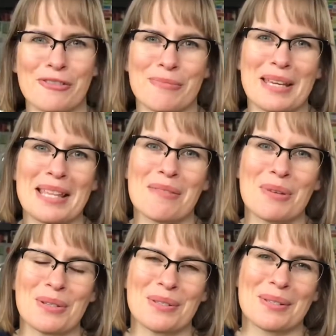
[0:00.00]
For me, the
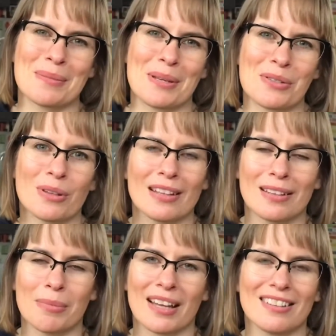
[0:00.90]
most special thing
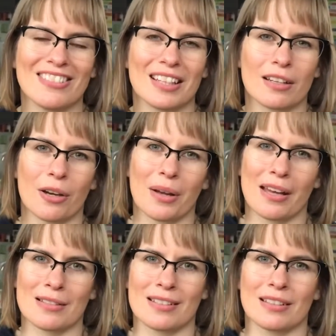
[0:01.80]
about living in a co
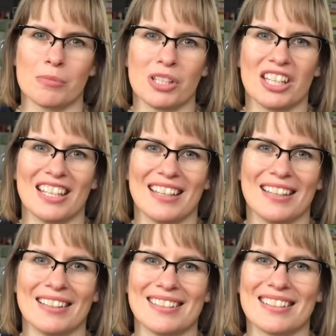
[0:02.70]
housing community
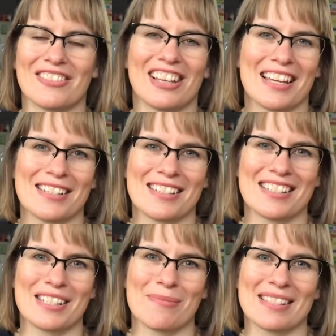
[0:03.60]
is the
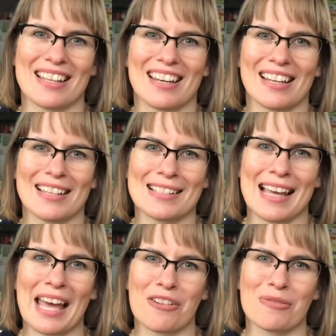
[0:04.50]
relationships that I get to
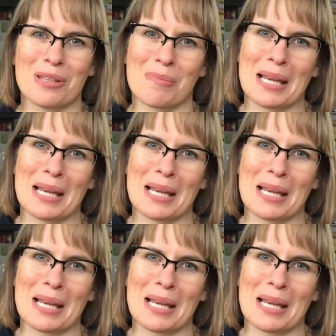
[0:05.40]
have with my